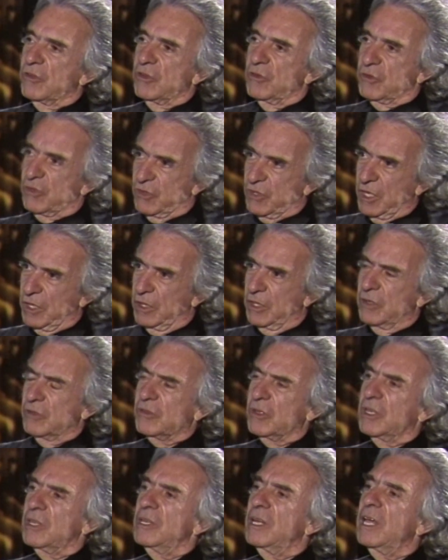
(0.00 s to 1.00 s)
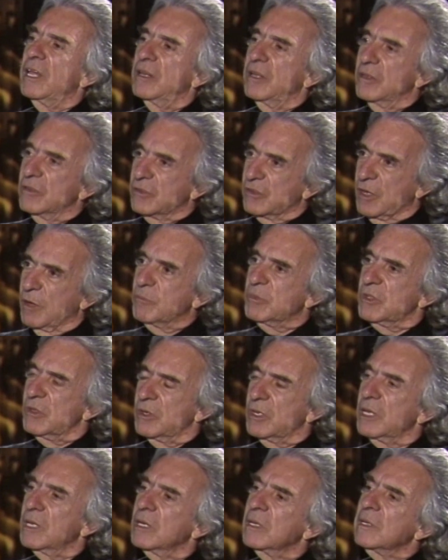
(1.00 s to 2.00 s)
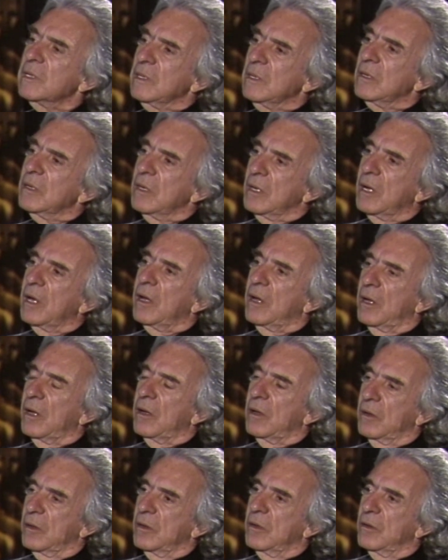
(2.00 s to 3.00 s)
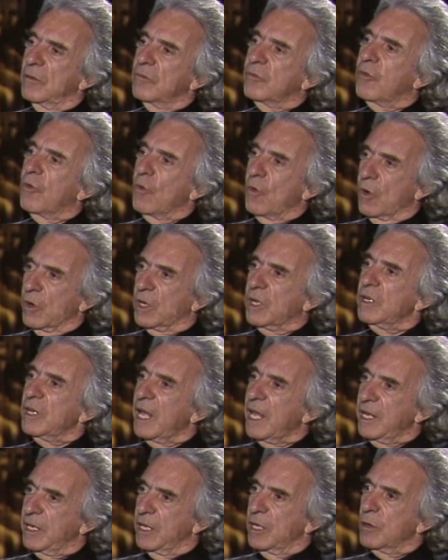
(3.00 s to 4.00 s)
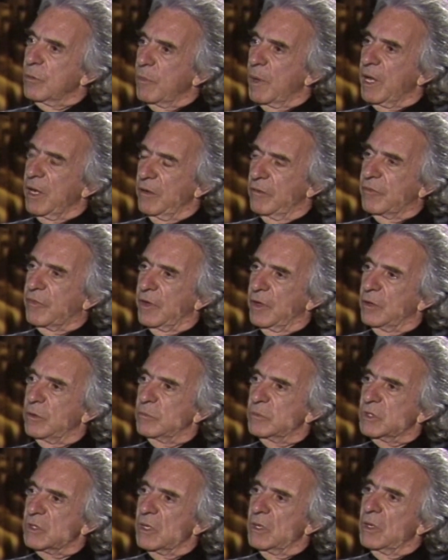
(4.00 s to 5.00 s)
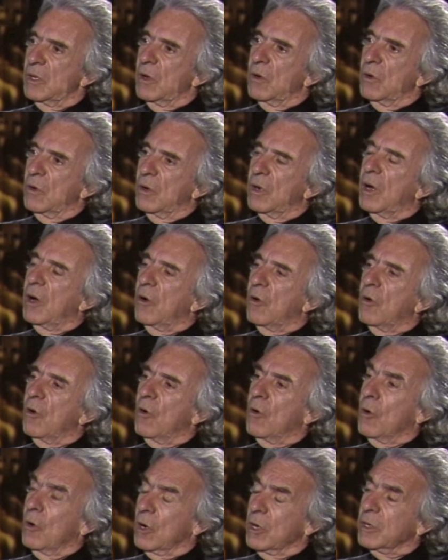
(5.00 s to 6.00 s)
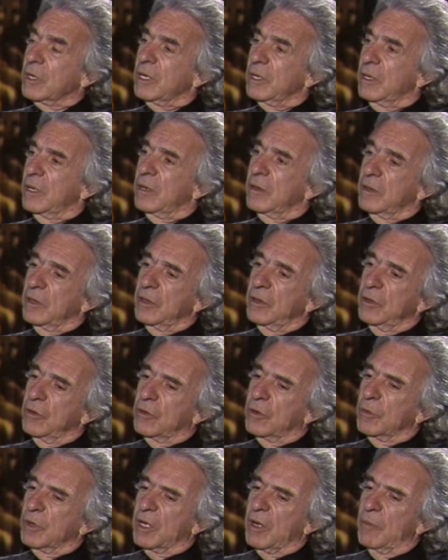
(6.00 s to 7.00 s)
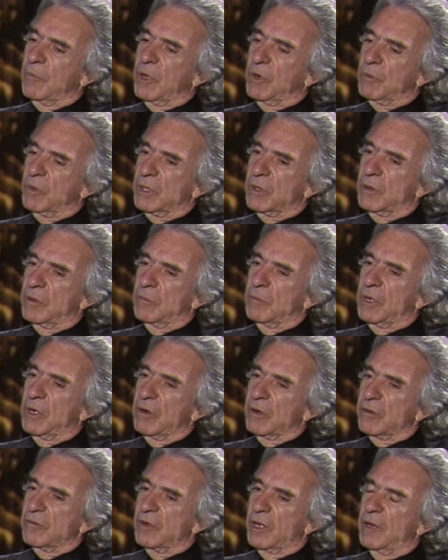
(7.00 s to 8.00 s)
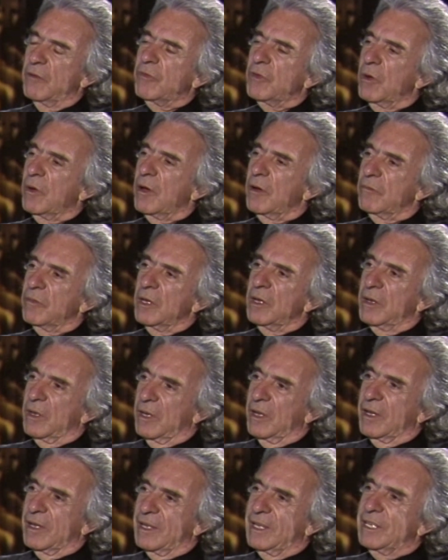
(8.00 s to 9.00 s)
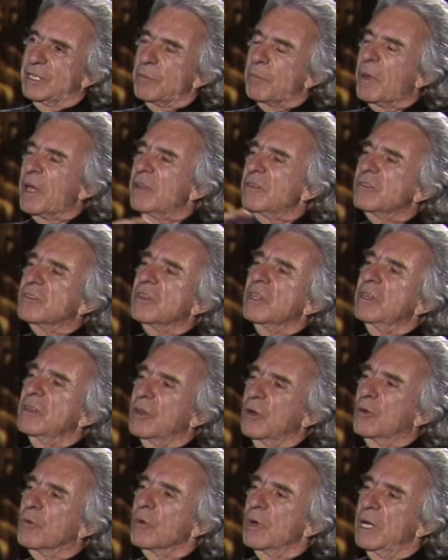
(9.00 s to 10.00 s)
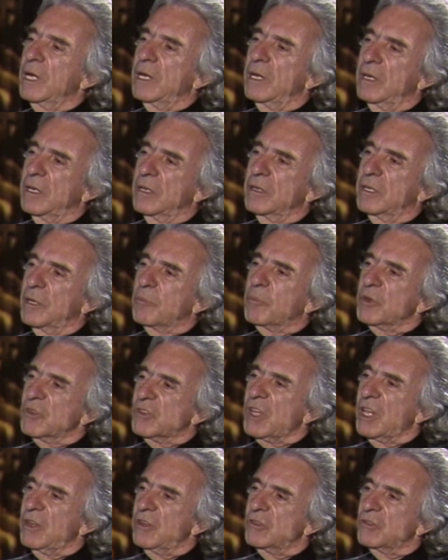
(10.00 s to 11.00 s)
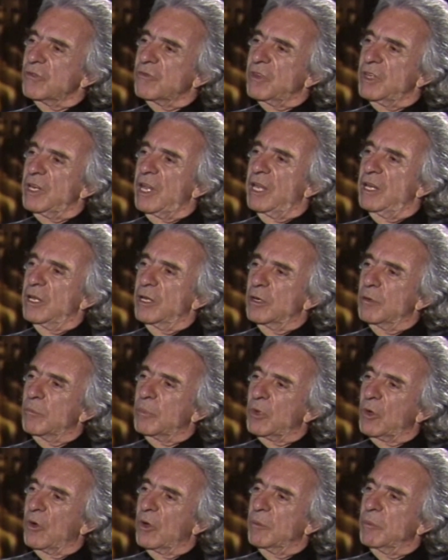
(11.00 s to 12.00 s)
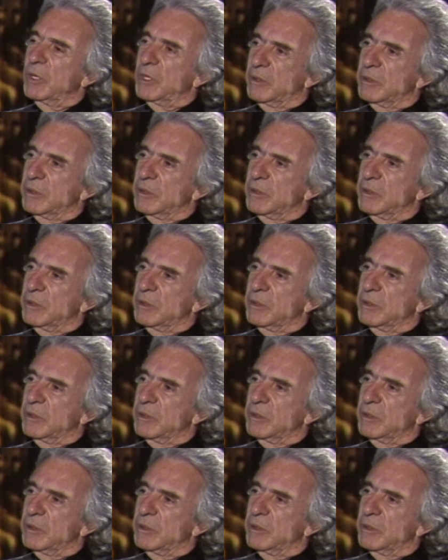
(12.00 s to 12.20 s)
There still is a Canadian subsidy for Canadian-made films, or you can come in with an American. If you have, it depends the degree, the percentage of Canadian employment.